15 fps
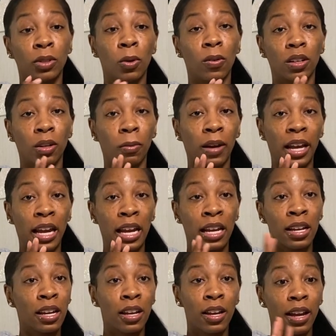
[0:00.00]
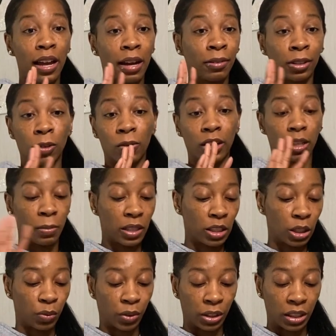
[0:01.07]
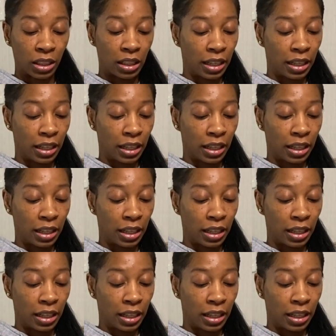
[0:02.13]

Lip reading: going away or going out of business for good.